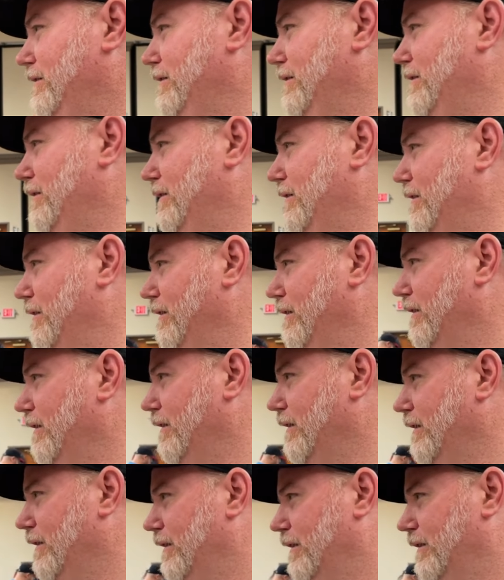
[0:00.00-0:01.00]
Uh,
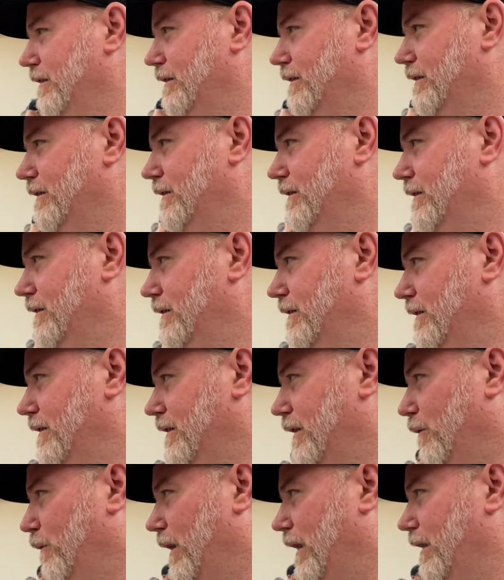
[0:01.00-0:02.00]

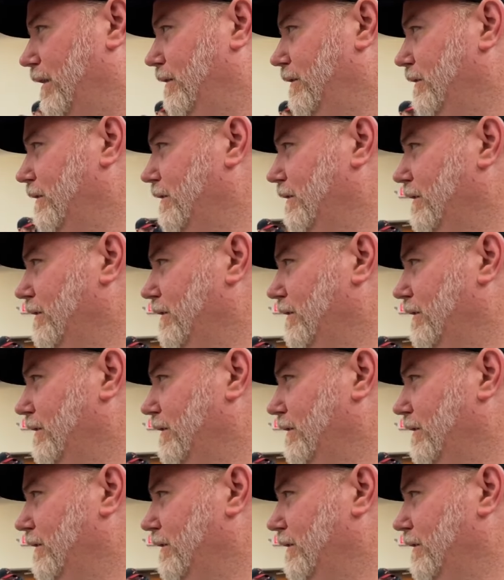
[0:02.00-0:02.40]
a while.